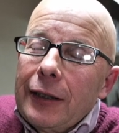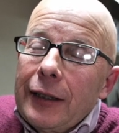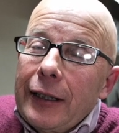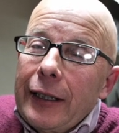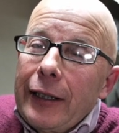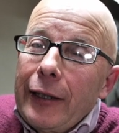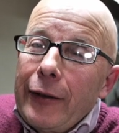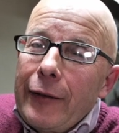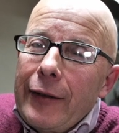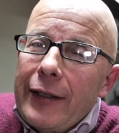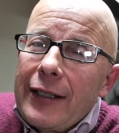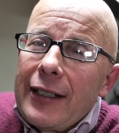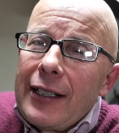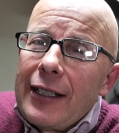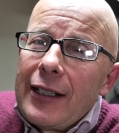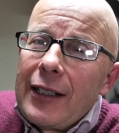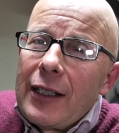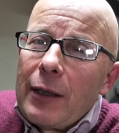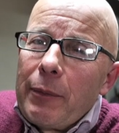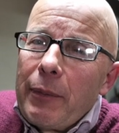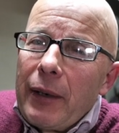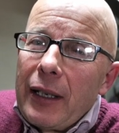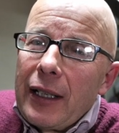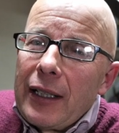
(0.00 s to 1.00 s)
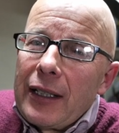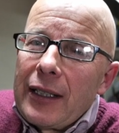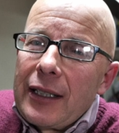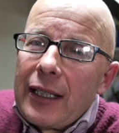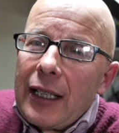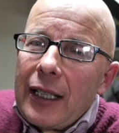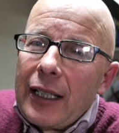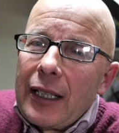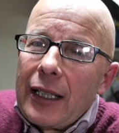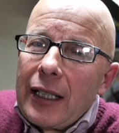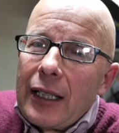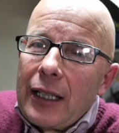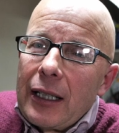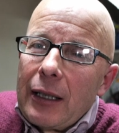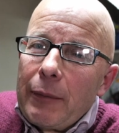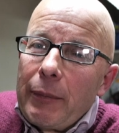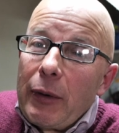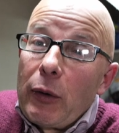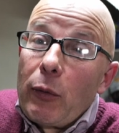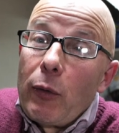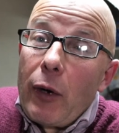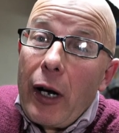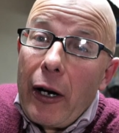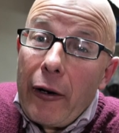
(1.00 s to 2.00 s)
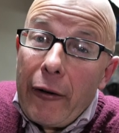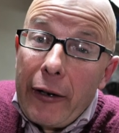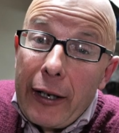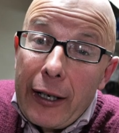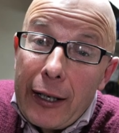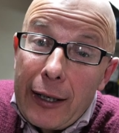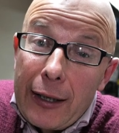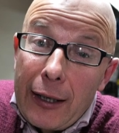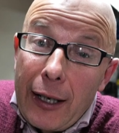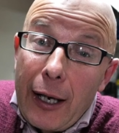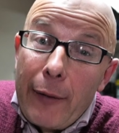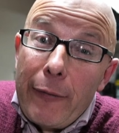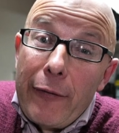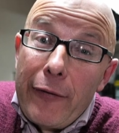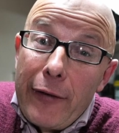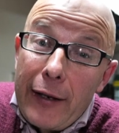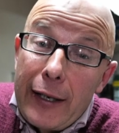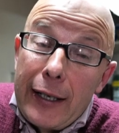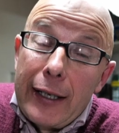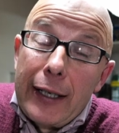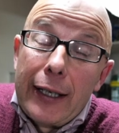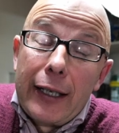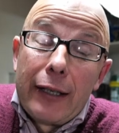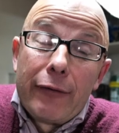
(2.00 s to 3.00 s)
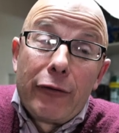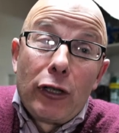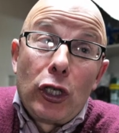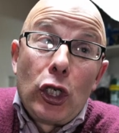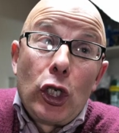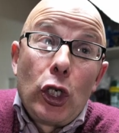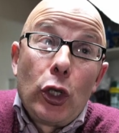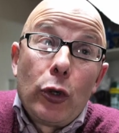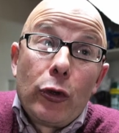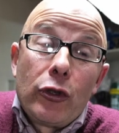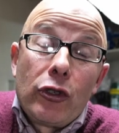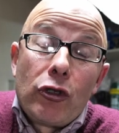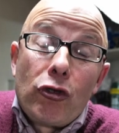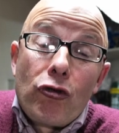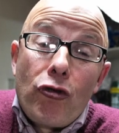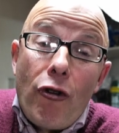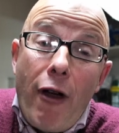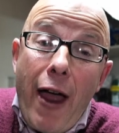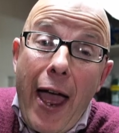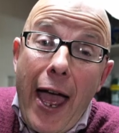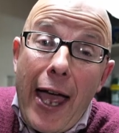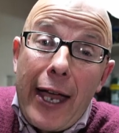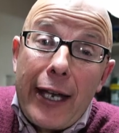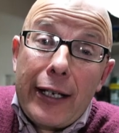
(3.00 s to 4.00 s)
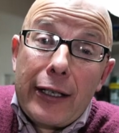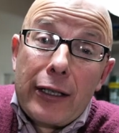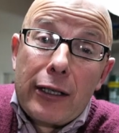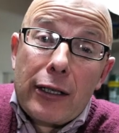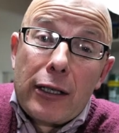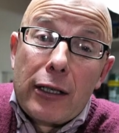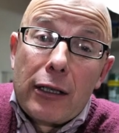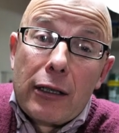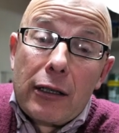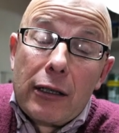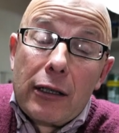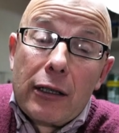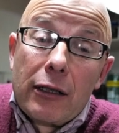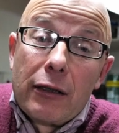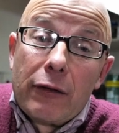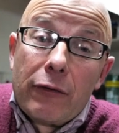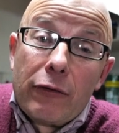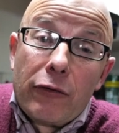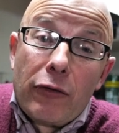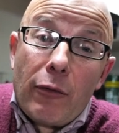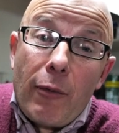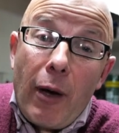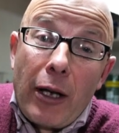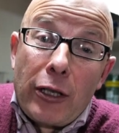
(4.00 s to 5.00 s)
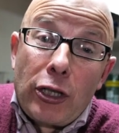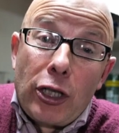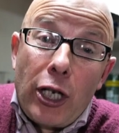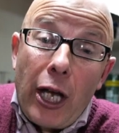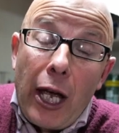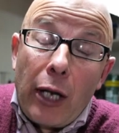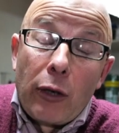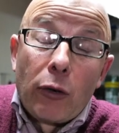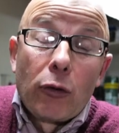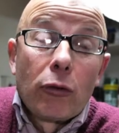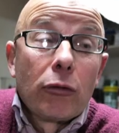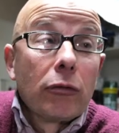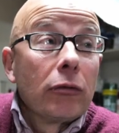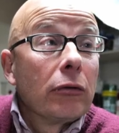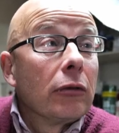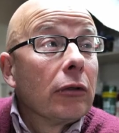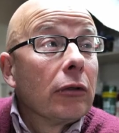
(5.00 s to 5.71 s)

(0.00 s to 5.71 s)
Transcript: I know this is a bit worrying, I'm thinking of a new strand for my channel.